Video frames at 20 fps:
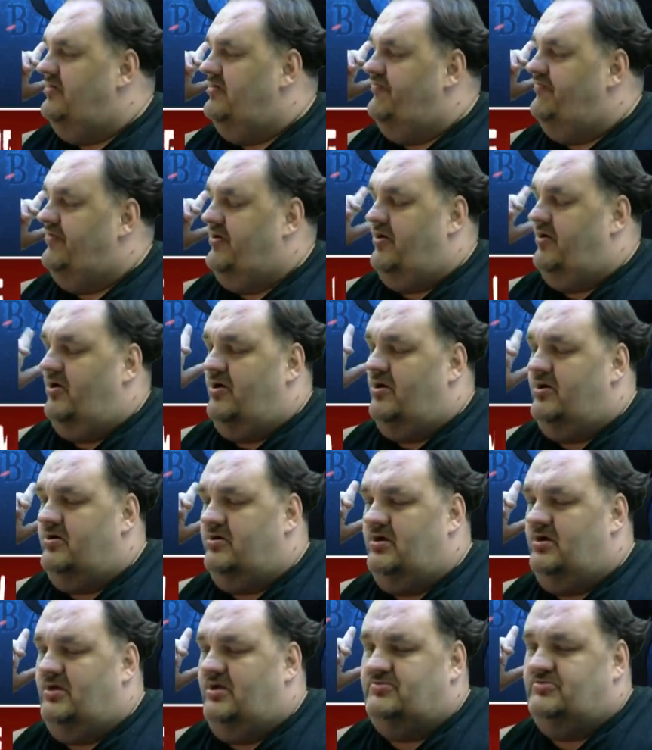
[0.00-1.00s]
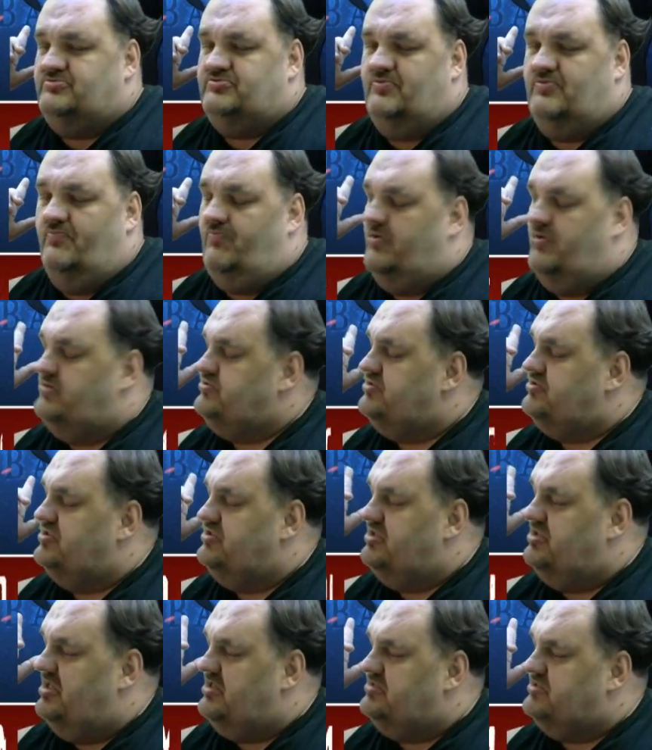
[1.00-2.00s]
there are some
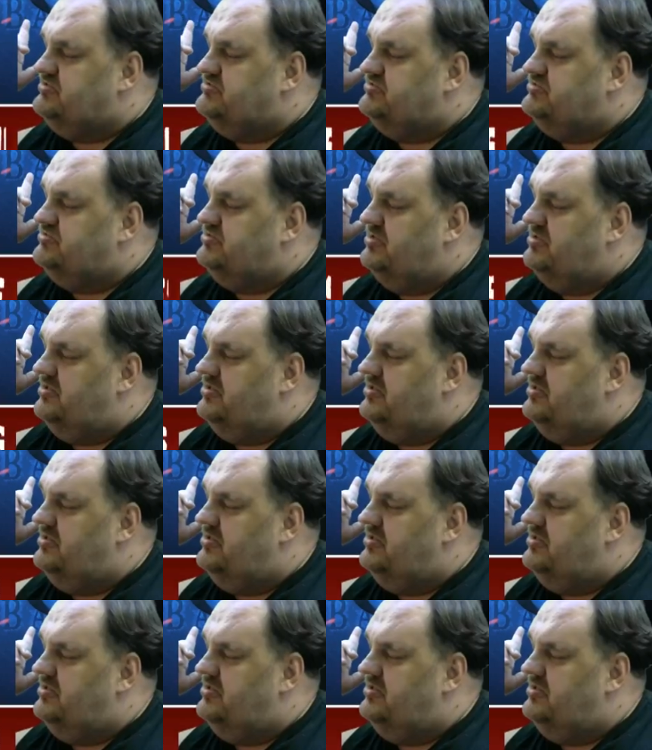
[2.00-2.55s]
merchandise